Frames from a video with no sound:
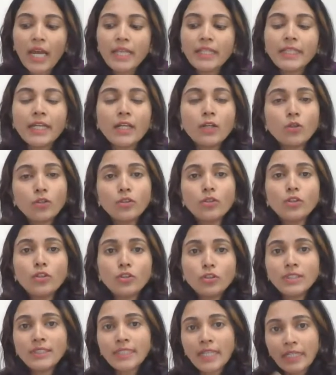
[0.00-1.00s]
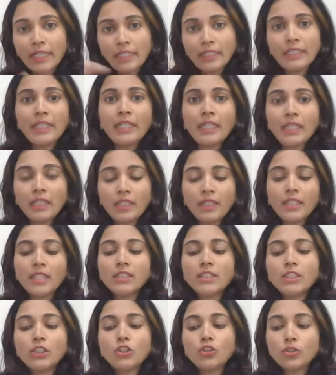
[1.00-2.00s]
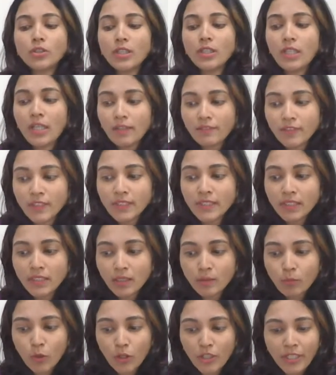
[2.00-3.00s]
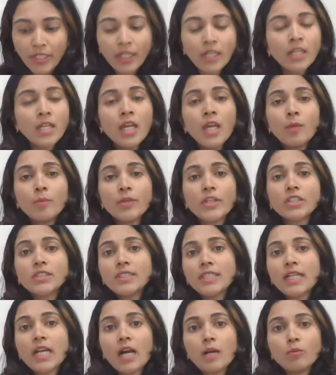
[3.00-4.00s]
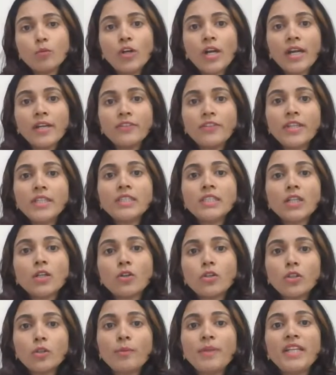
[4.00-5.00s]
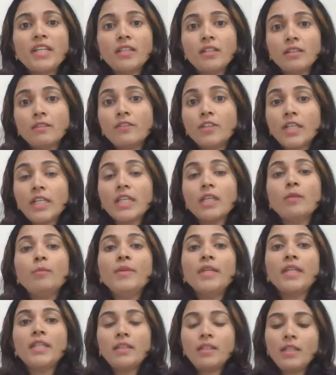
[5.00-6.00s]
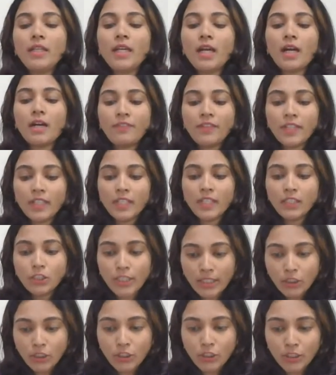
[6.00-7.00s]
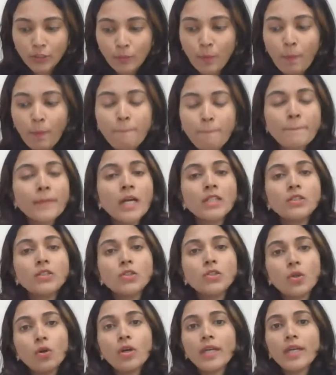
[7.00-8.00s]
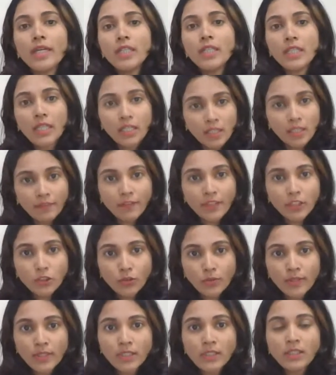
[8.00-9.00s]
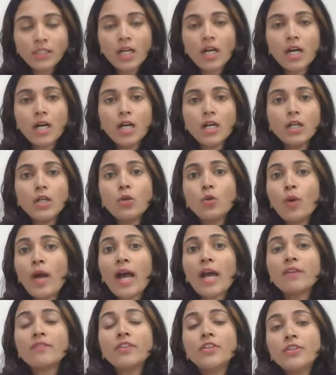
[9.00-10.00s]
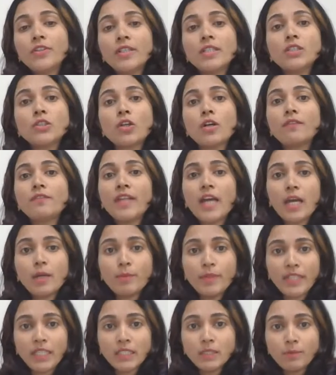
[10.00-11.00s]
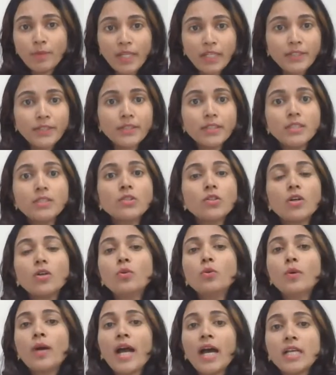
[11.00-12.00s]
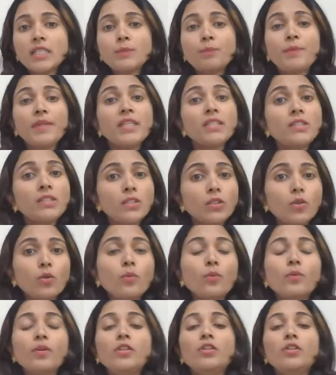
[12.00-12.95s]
and they're going to suddenly increase the sugar levels in the body, because the carbohydrates are going to be delivered immediately after ingestion. So, in individuals who have the risk of diabetes mellitus, or who has PCO,